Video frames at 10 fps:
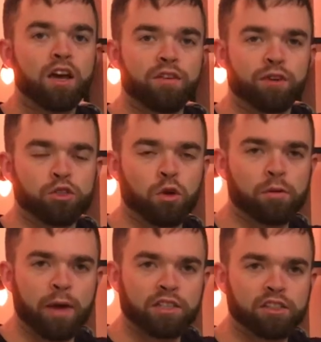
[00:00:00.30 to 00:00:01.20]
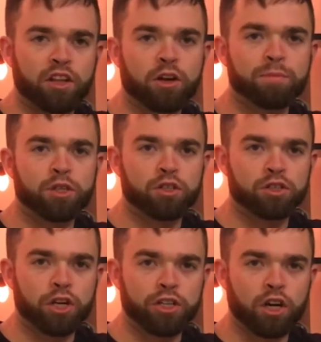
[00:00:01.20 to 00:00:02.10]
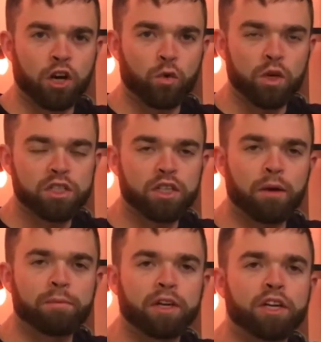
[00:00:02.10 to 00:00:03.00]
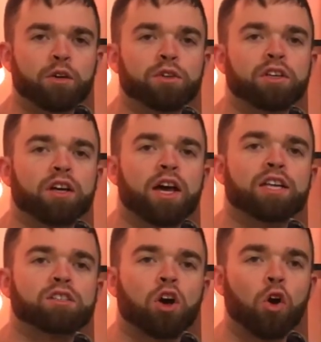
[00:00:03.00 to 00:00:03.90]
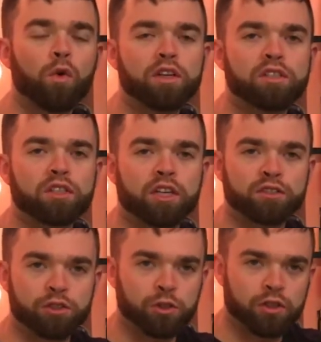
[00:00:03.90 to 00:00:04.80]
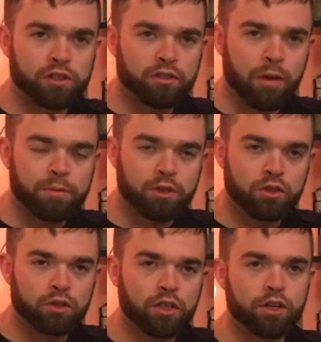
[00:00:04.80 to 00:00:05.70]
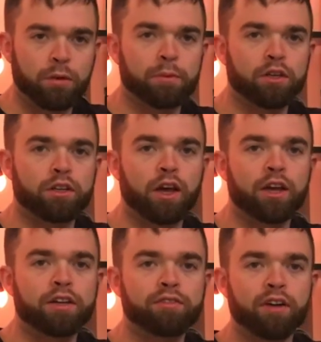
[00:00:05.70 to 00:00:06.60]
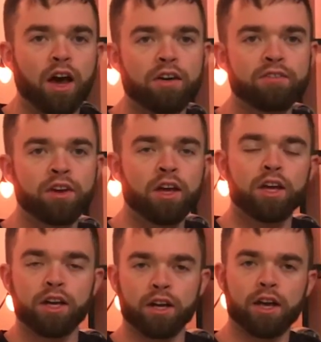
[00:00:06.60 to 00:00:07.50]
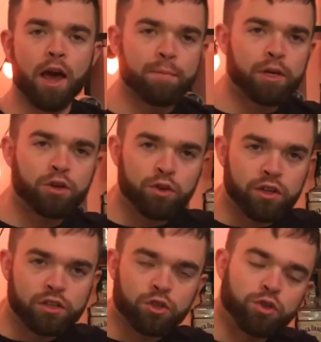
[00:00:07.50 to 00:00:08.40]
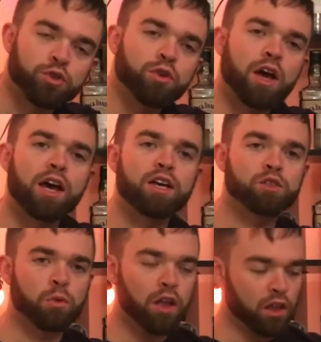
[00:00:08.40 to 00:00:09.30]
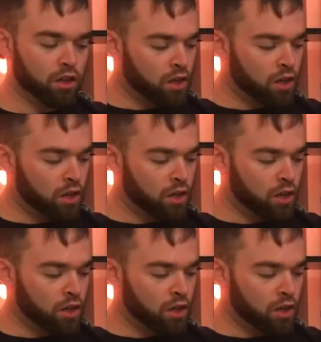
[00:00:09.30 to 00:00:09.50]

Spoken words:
Hey folks, welcome back to another episode of Straight Talk Whiskey. I'm Nick here with you as always, and thanks for joining us for episode number 95, and a Happy New Year to you as well.